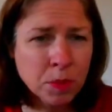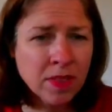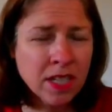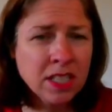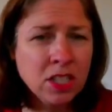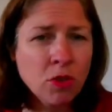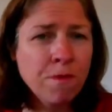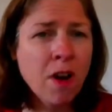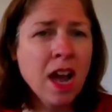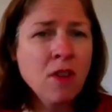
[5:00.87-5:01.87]
So if
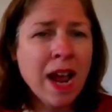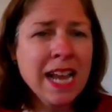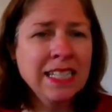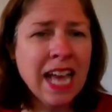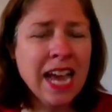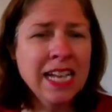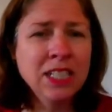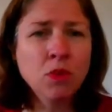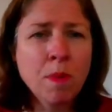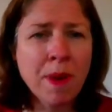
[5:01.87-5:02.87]
I raise a
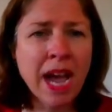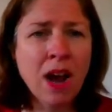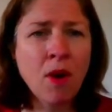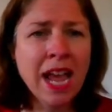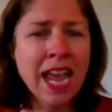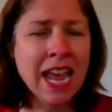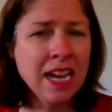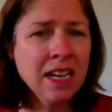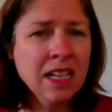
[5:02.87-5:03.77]
to a power n,